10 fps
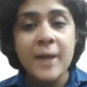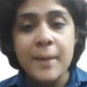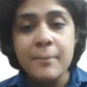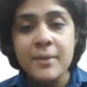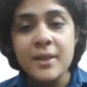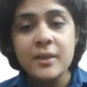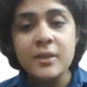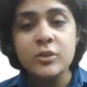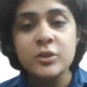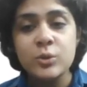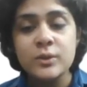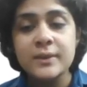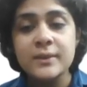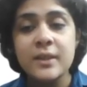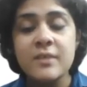Primary written
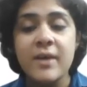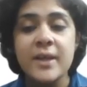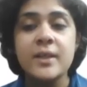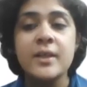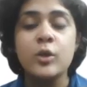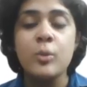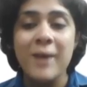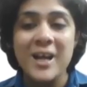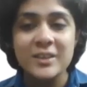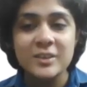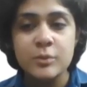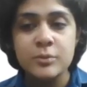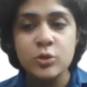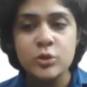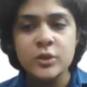sources are divided into
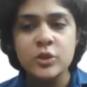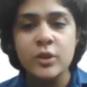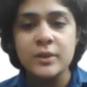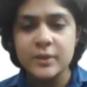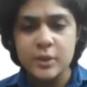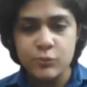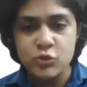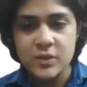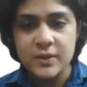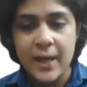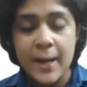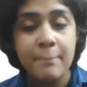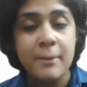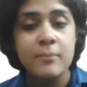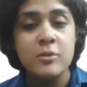manuscript sources or inscriptions
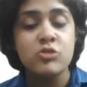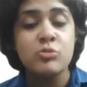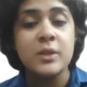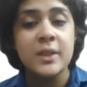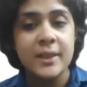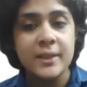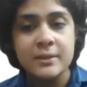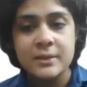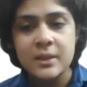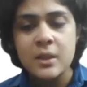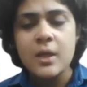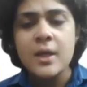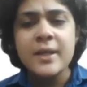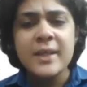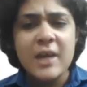and published materials.
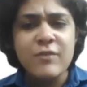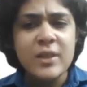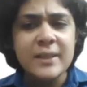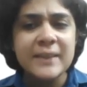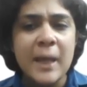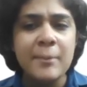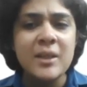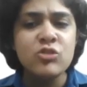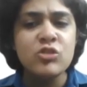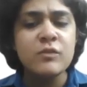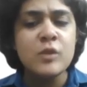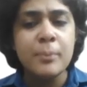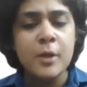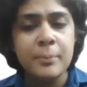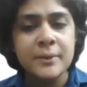Careful examination of
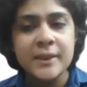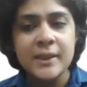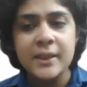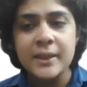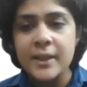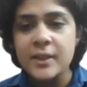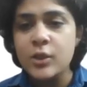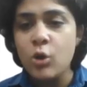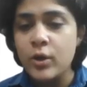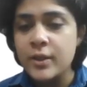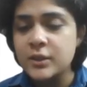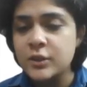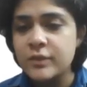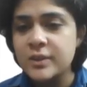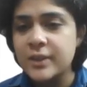the purpose and intended
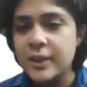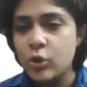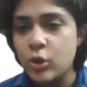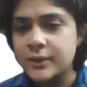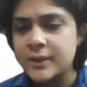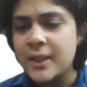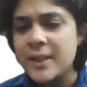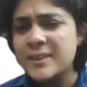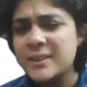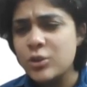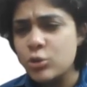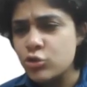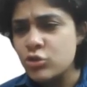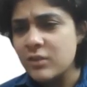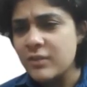audience of these records is
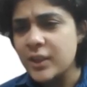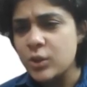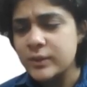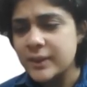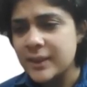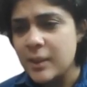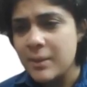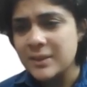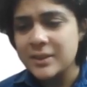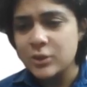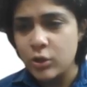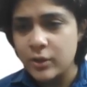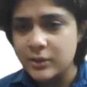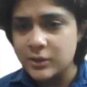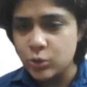crucial when using them as
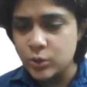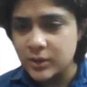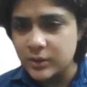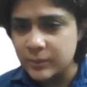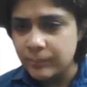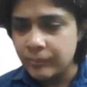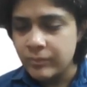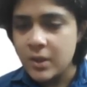historical sources.